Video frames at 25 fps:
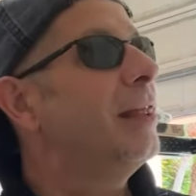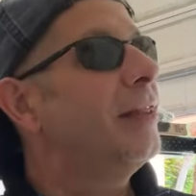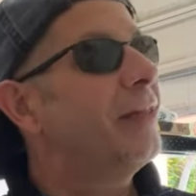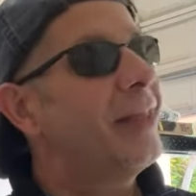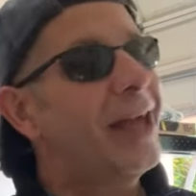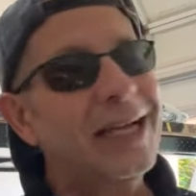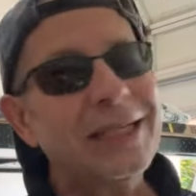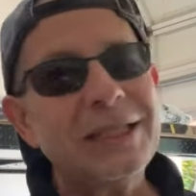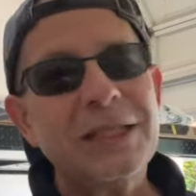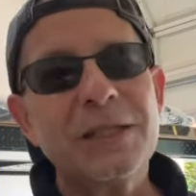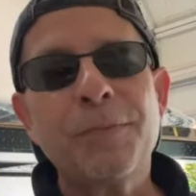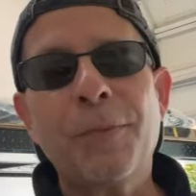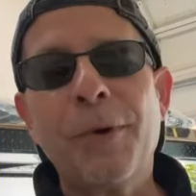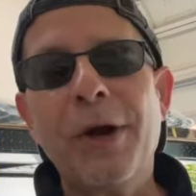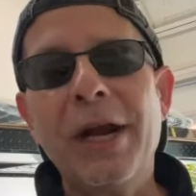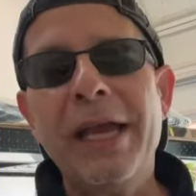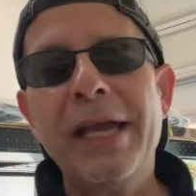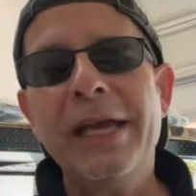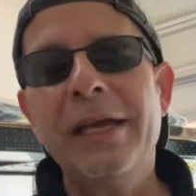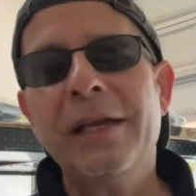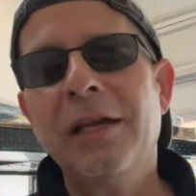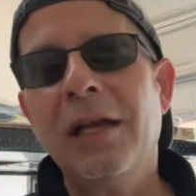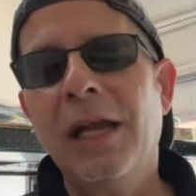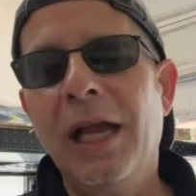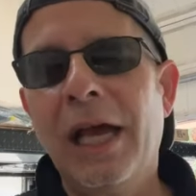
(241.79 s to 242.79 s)
That
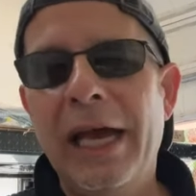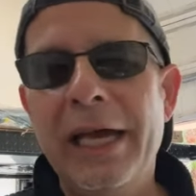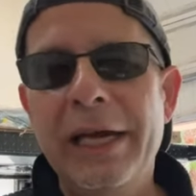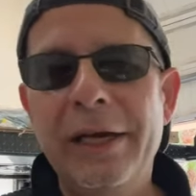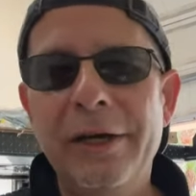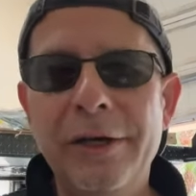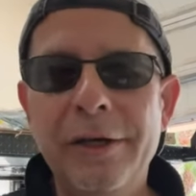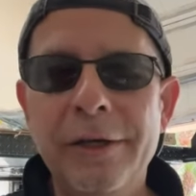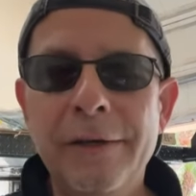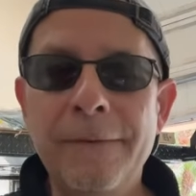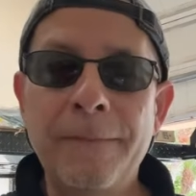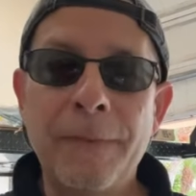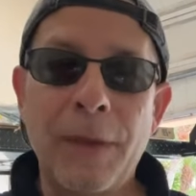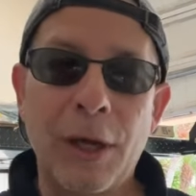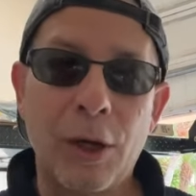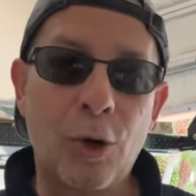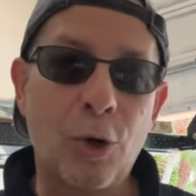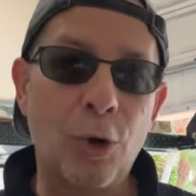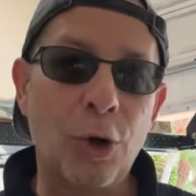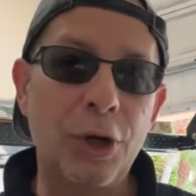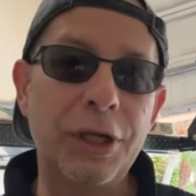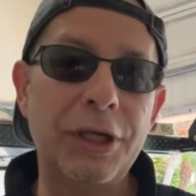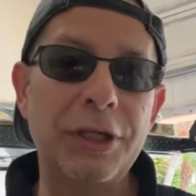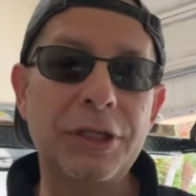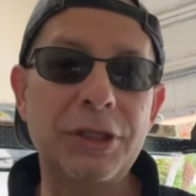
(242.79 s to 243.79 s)
spray-in liner,
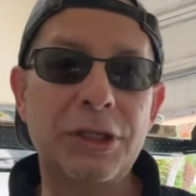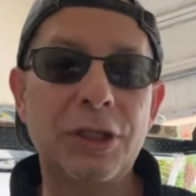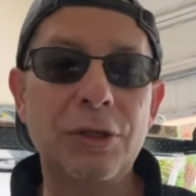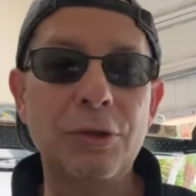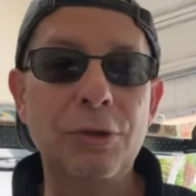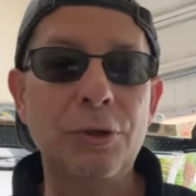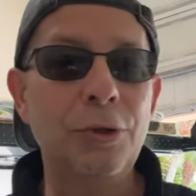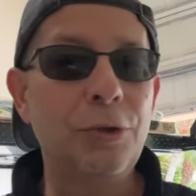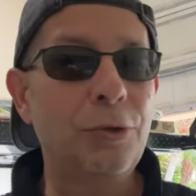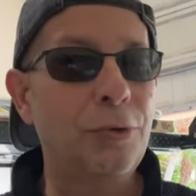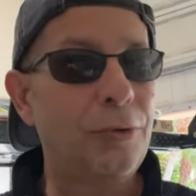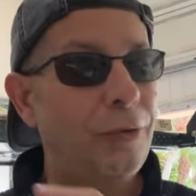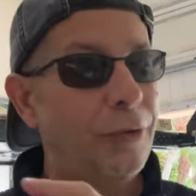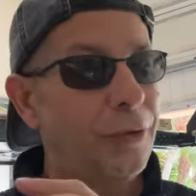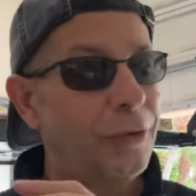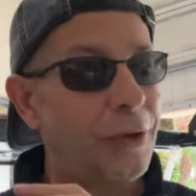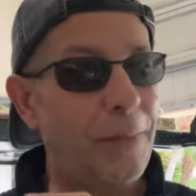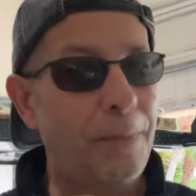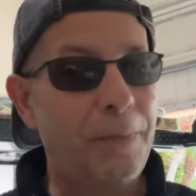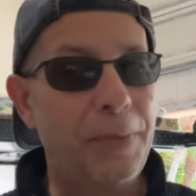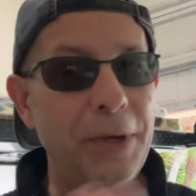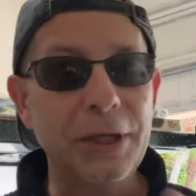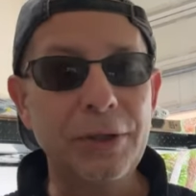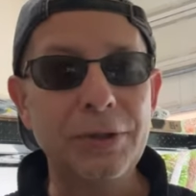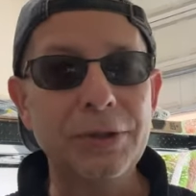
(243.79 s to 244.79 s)
according to the
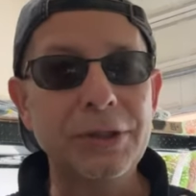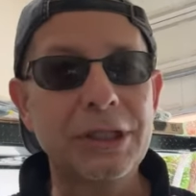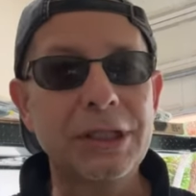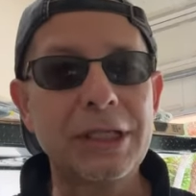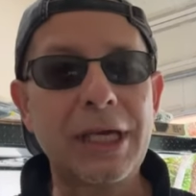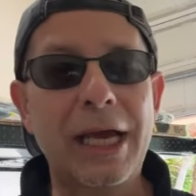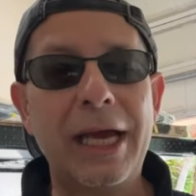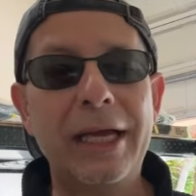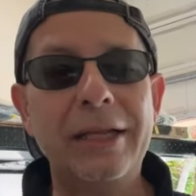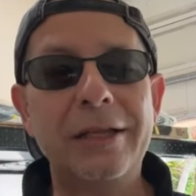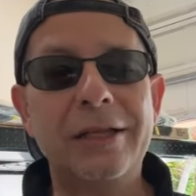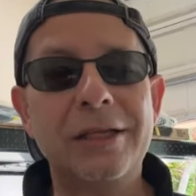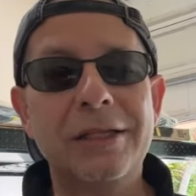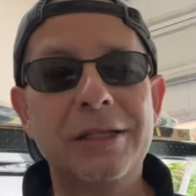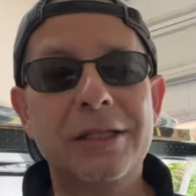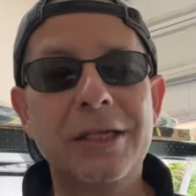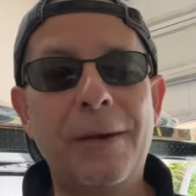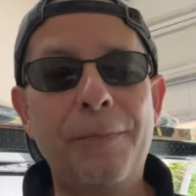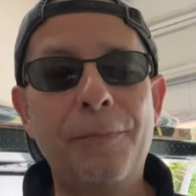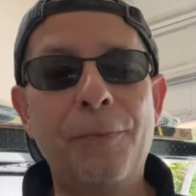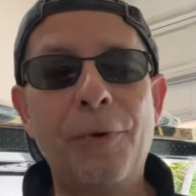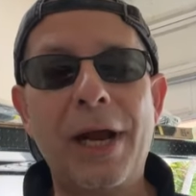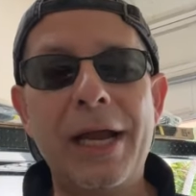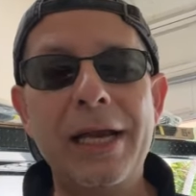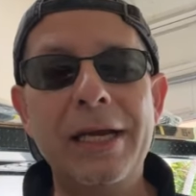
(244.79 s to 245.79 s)
build site that's
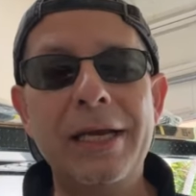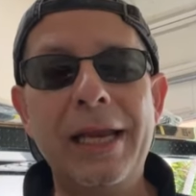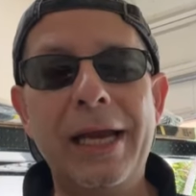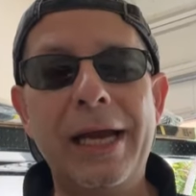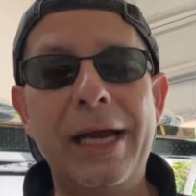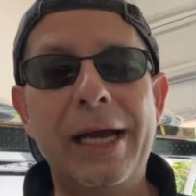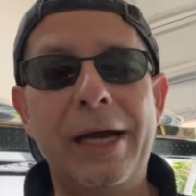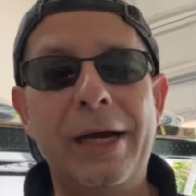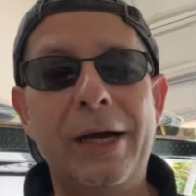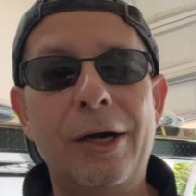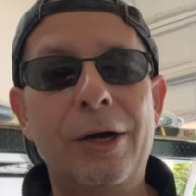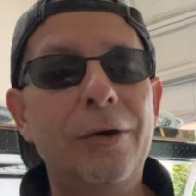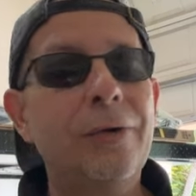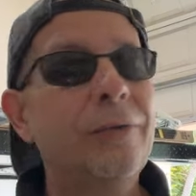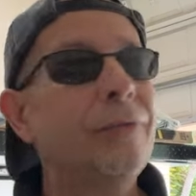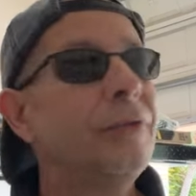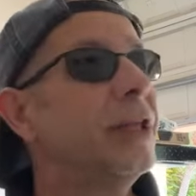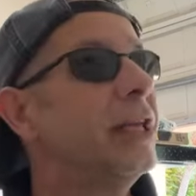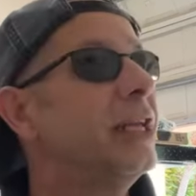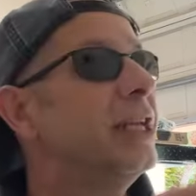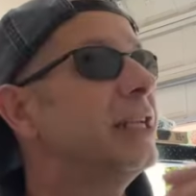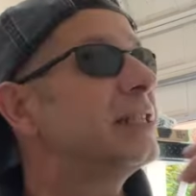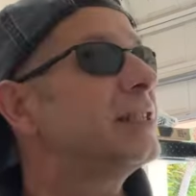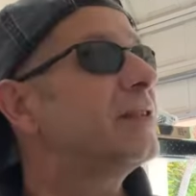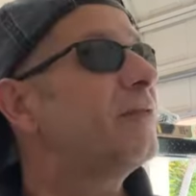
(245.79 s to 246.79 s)
up right now,
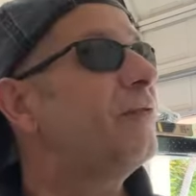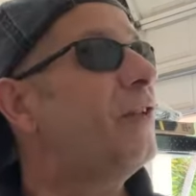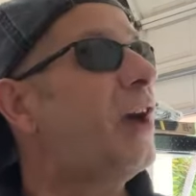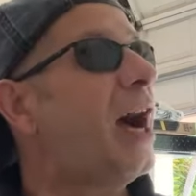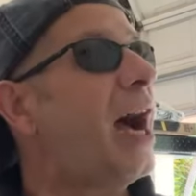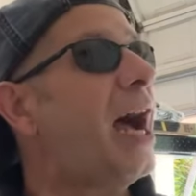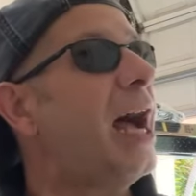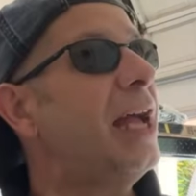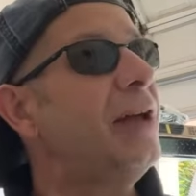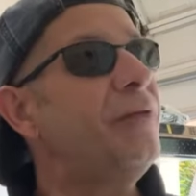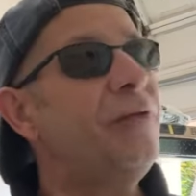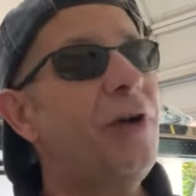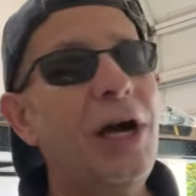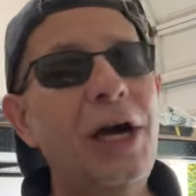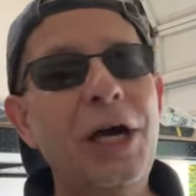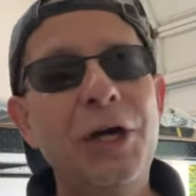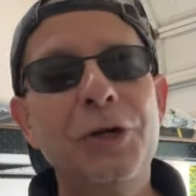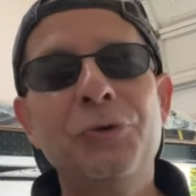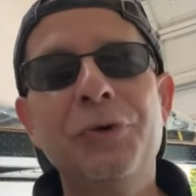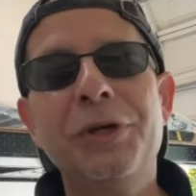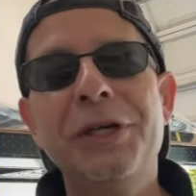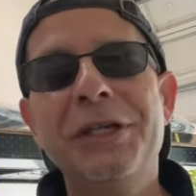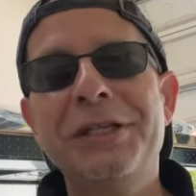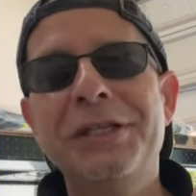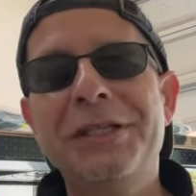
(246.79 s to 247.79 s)
is
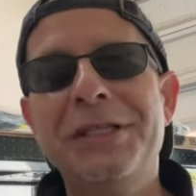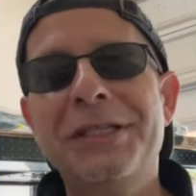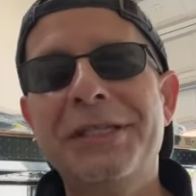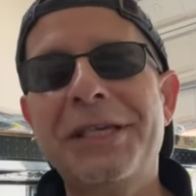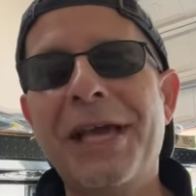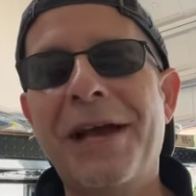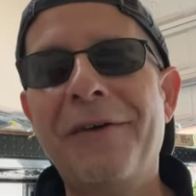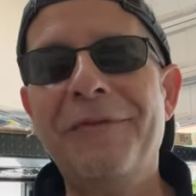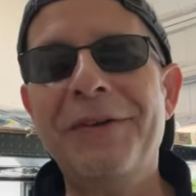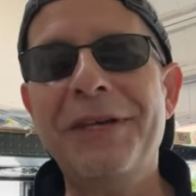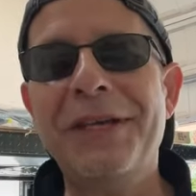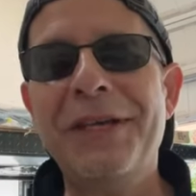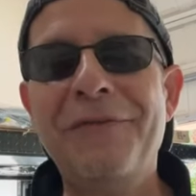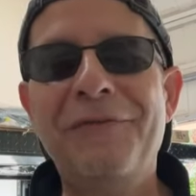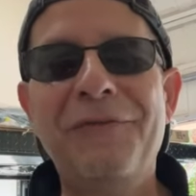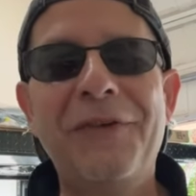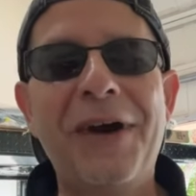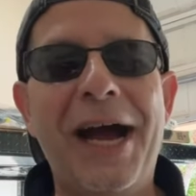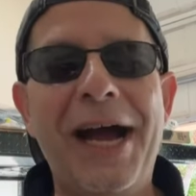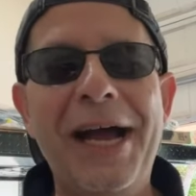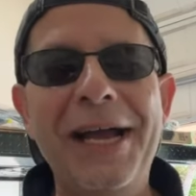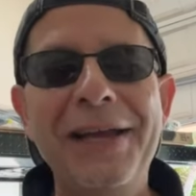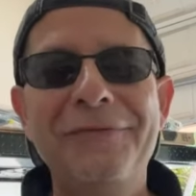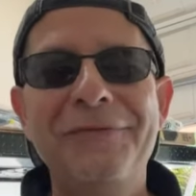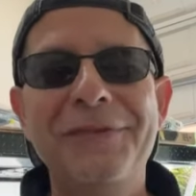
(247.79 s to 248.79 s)

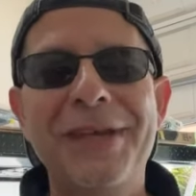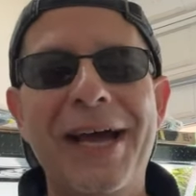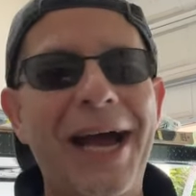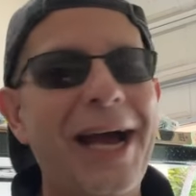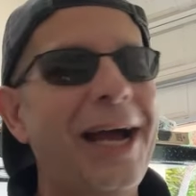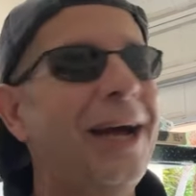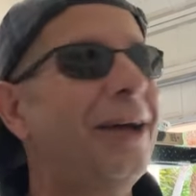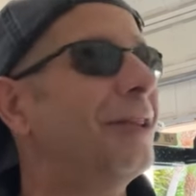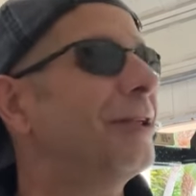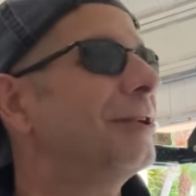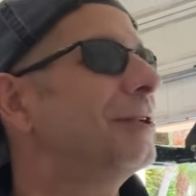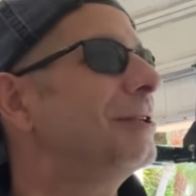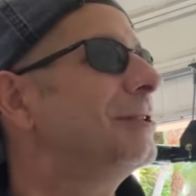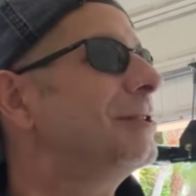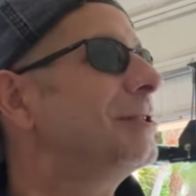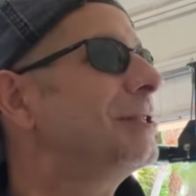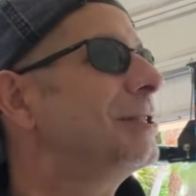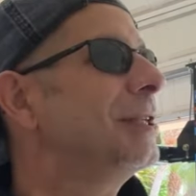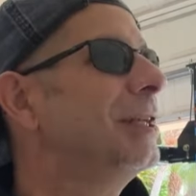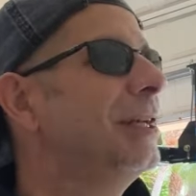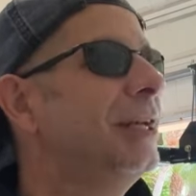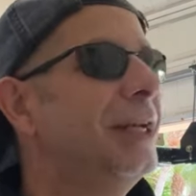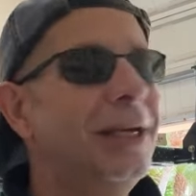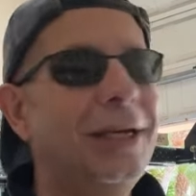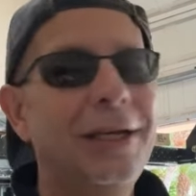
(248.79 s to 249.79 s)
$575.
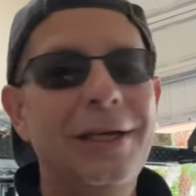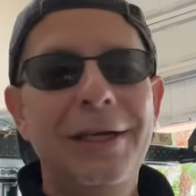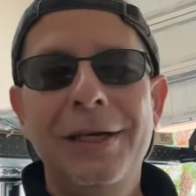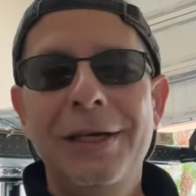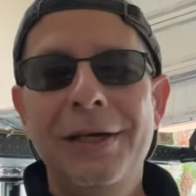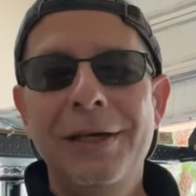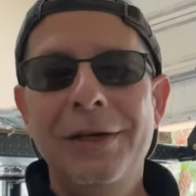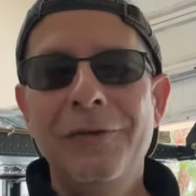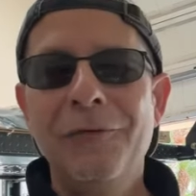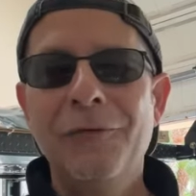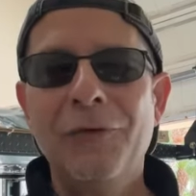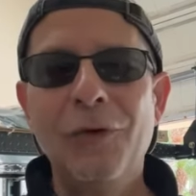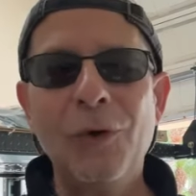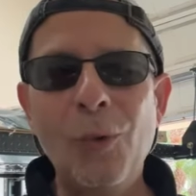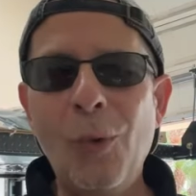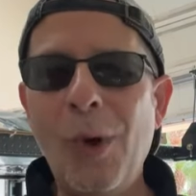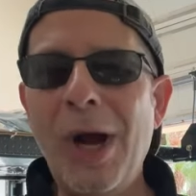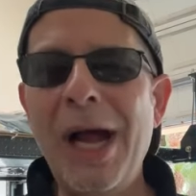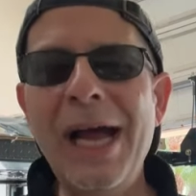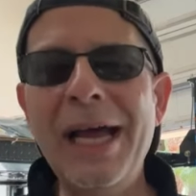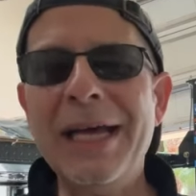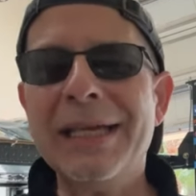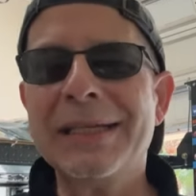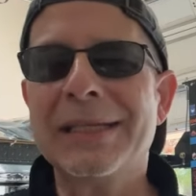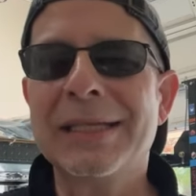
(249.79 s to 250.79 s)
For
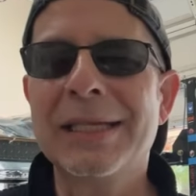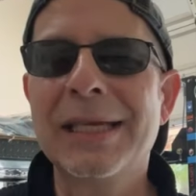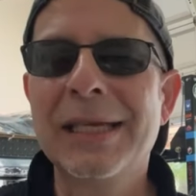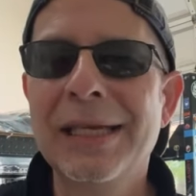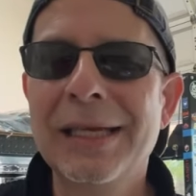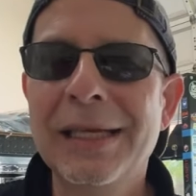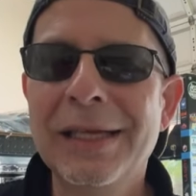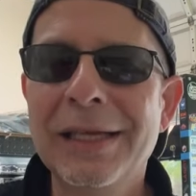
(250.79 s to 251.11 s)
what?